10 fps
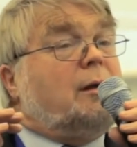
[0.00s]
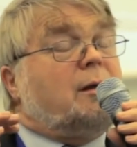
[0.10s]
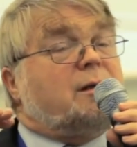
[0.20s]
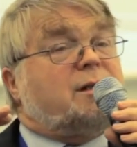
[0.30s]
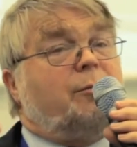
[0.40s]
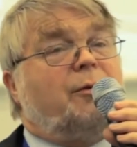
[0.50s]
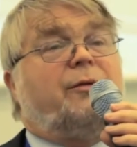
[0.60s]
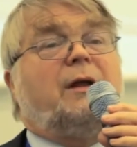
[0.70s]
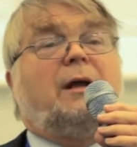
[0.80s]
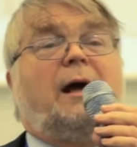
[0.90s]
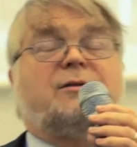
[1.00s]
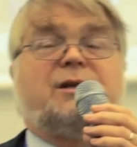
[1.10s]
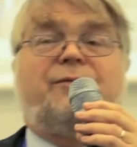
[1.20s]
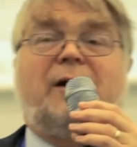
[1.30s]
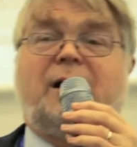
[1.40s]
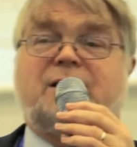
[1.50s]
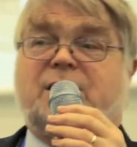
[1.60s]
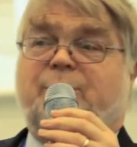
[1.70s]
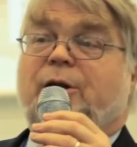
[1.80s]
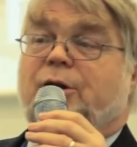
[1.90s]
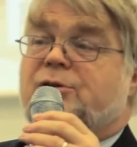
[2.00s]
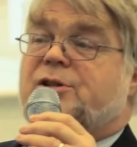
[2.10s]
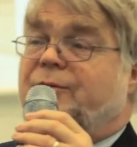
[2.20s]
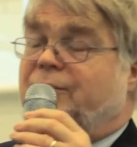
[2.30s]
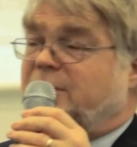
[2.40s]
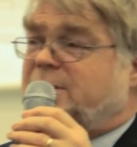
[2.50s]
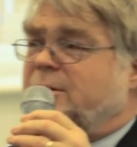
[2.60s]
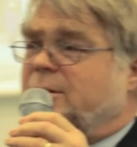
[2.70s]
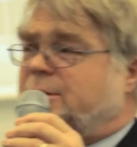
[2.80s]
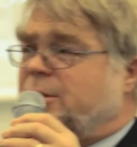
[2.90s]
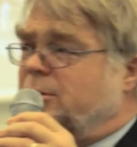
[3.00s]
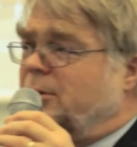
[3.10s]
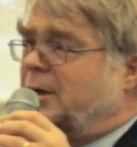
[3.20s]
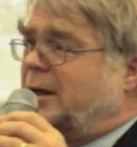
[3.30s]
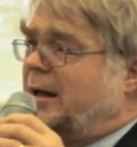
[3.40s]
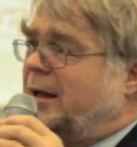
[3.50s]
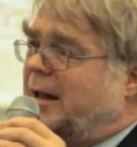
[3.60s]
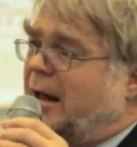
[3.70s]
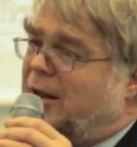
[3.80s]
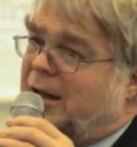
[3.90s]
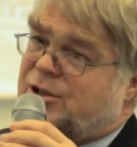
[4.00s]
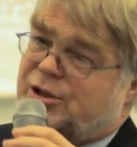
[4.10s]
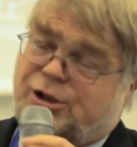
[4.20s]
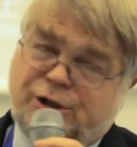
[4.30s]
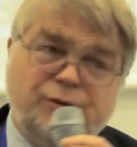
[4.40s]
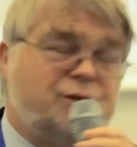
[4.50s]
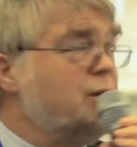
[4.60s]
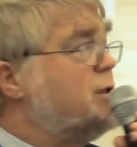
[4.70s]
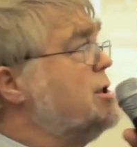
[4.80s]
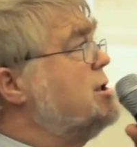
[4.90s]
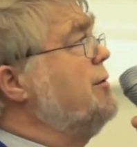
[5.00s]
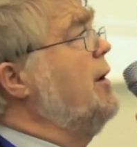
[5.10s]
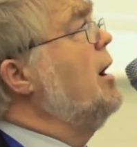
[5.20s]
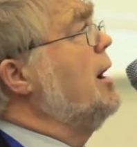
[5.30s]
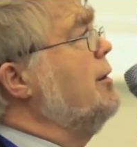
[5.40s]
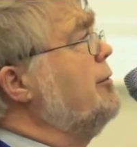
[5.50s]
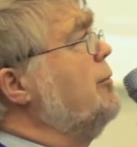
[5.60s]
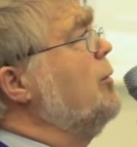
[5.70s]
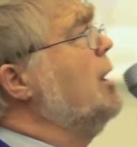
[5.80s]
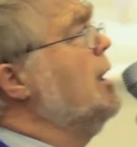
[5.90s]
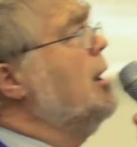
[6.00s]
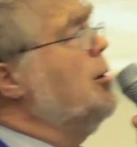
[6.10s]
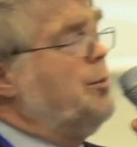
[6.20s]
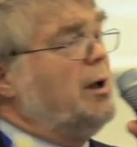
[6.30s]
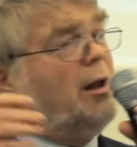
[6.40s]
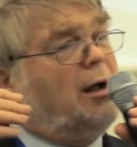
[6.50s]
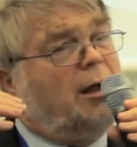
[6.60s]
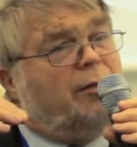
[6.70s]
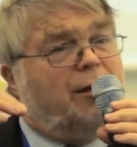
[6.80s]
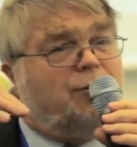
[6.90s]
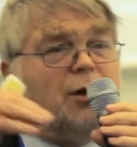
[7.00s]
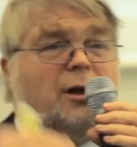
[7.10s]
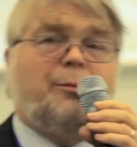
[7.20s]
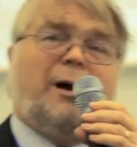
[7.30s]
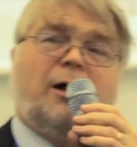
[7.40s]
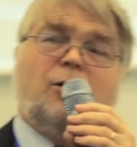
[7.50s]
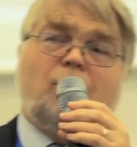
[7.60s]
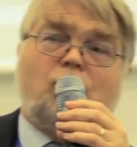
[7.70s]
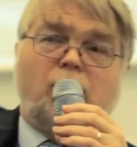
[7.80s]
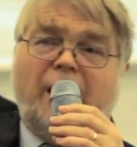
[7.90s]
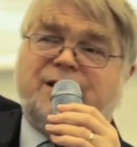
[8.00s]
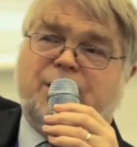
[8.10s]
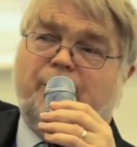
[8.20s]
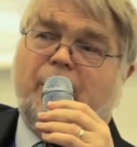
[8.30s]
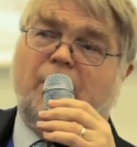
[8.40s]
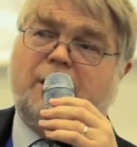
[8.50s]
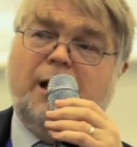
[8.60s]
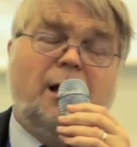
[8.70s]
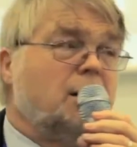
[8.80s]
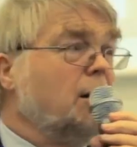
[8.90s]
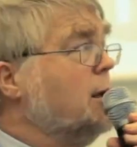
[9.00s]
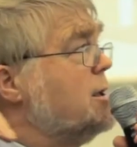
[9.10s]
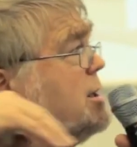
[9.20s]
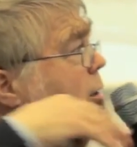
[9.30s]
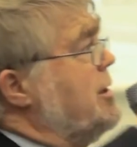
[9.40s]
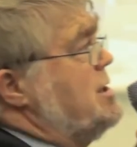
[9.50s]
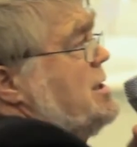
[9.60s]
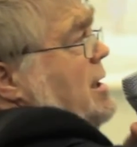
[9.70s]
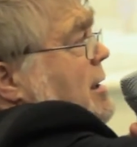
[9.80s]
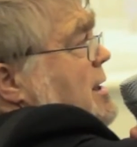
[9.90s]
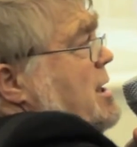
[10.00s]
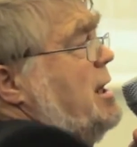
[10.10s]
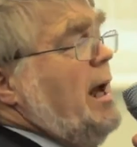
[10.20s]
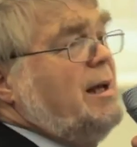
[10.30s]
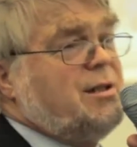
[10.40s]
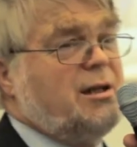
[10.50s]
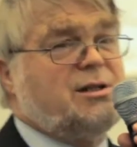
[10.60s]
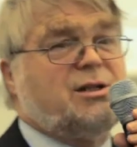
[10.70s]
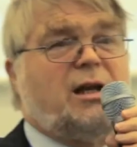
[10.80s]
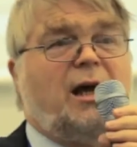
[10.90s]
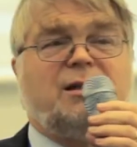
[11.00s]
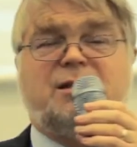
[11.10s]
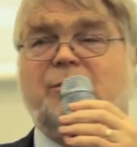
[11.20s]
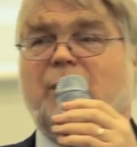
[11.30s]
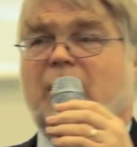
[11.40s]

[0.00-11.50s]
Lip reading: Some of the housing finance has been used to get the institutions to survive, and they've done it by going right up market. So this gated estate in